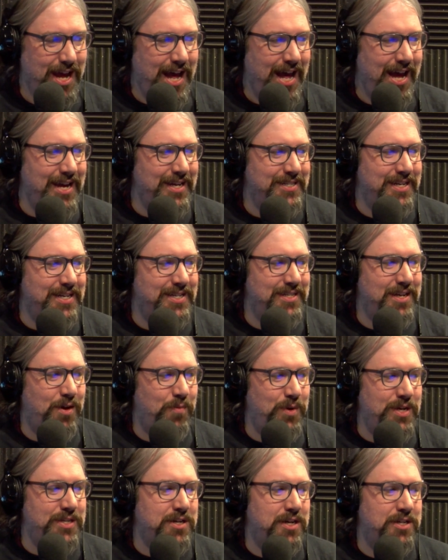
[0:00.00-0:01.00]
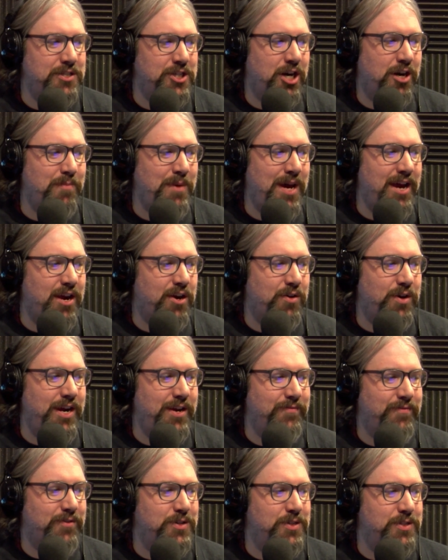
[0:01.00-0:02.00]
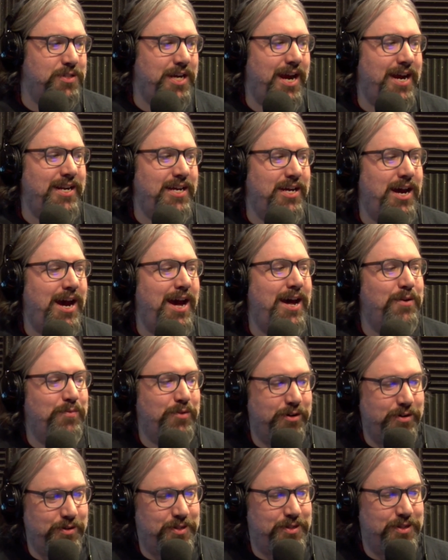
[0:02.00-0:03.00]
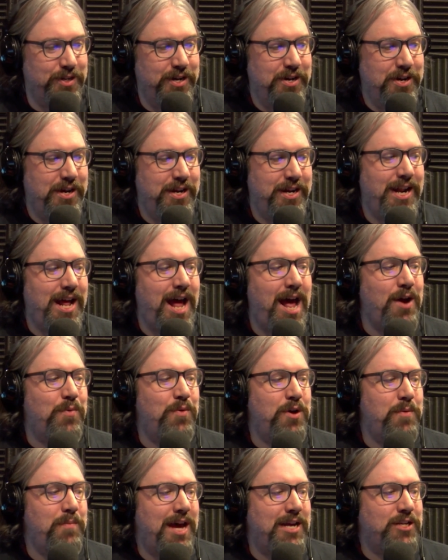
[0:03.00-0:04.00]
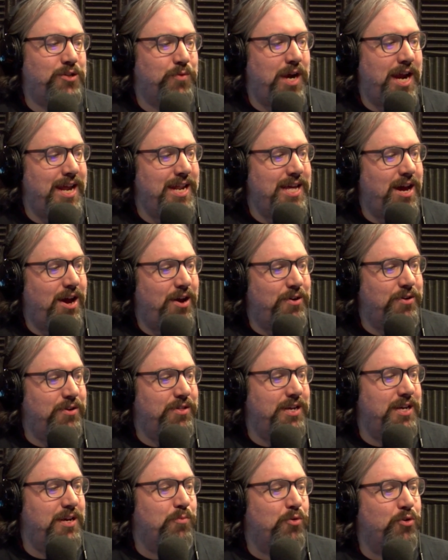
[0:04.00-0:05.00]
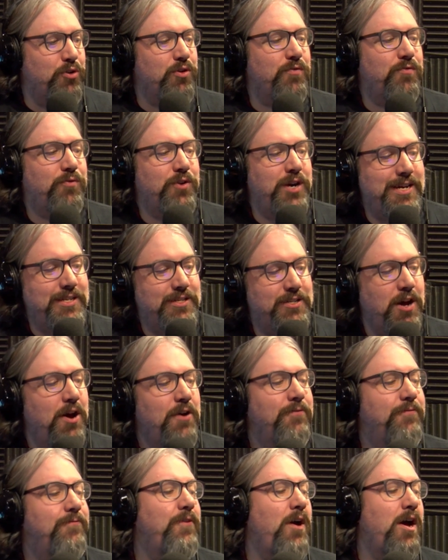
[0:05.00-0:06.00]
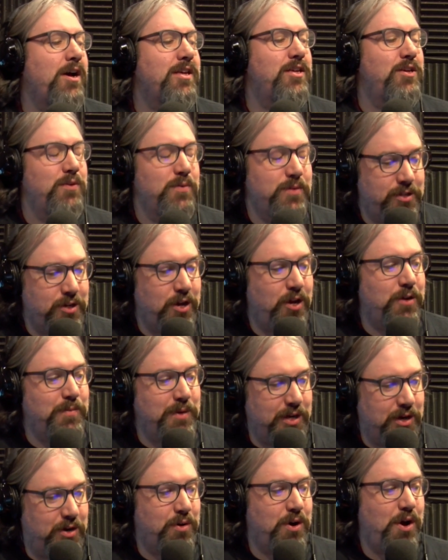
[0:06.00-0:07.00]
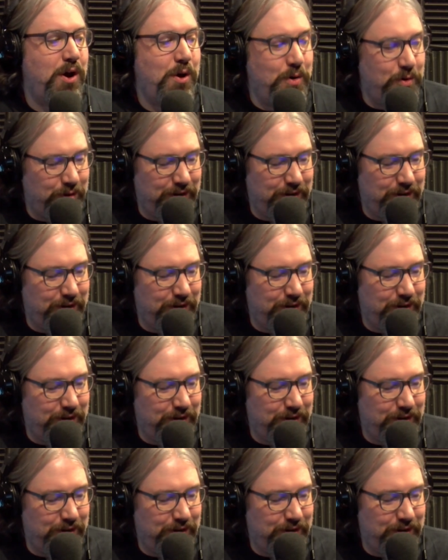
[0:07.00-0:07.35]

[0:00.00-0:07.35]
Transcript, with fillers: He says uh, we saw Jeremiah Crane versus Eddie Edwards in an I Quit match where Eddie uttered the immortal phrase "fuck you, Solomon Crow,"